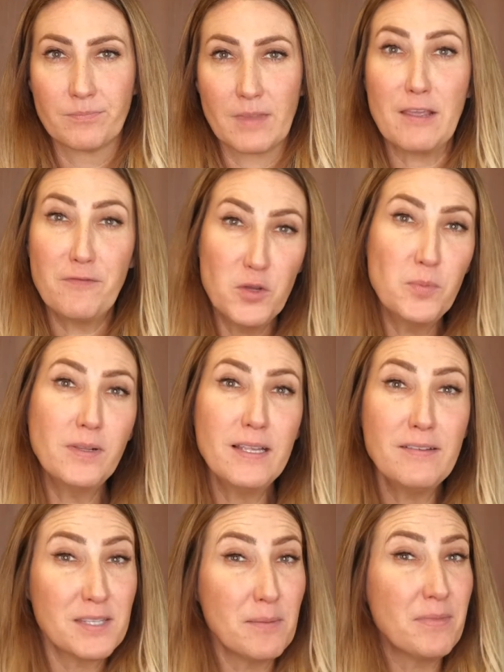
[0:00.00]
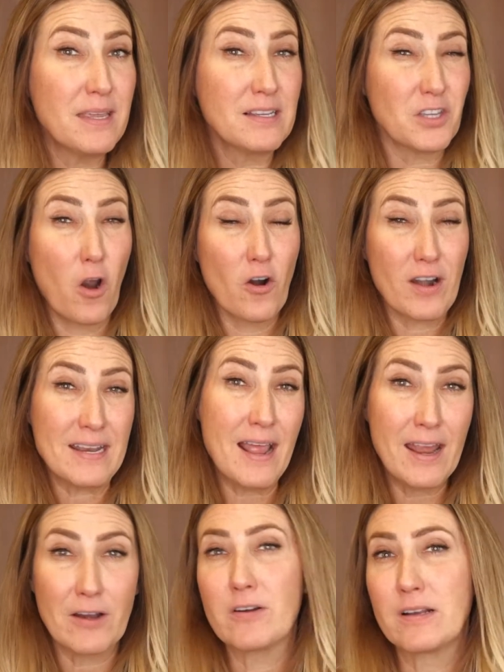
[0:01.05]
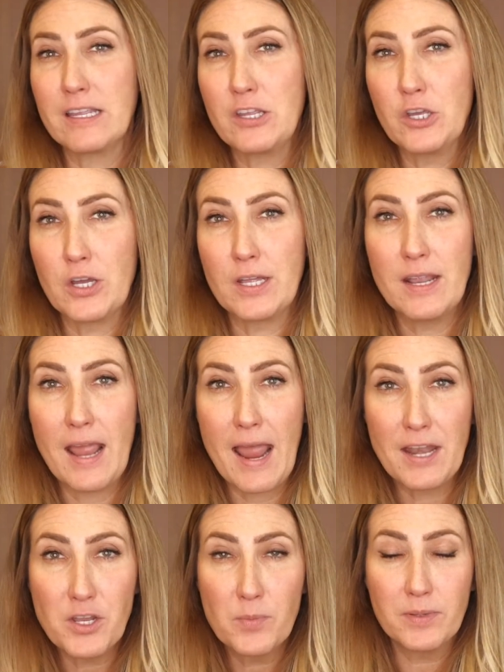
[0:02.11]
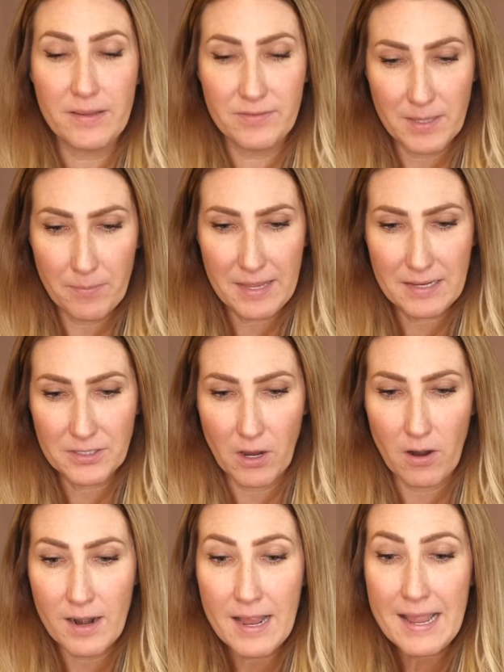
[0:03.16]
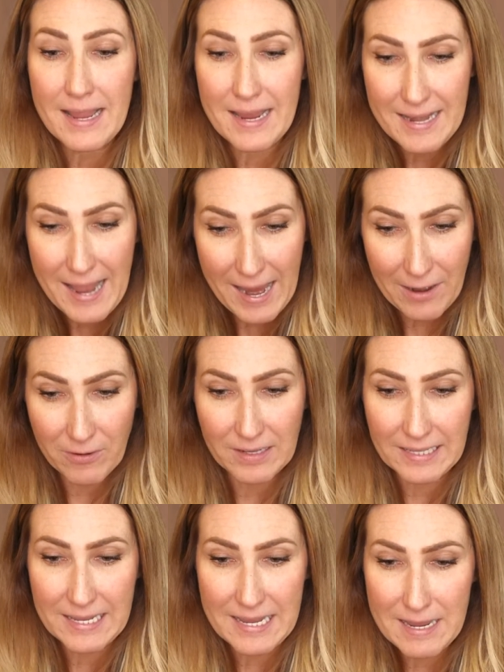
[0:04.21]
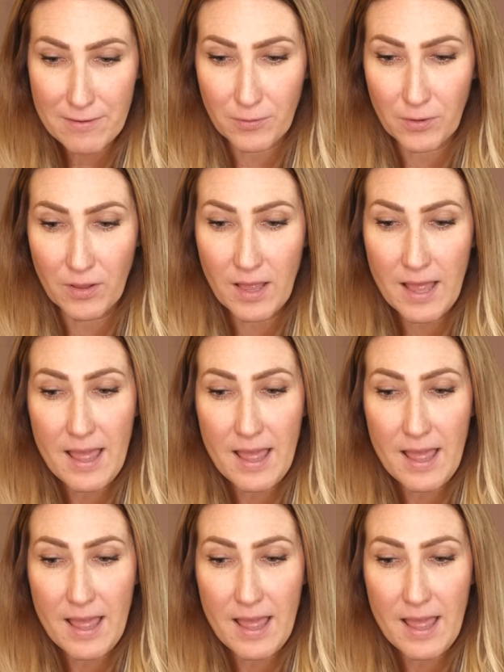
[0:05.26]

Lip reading: If you believe some things are inherently good and you believe some things are inherently evil,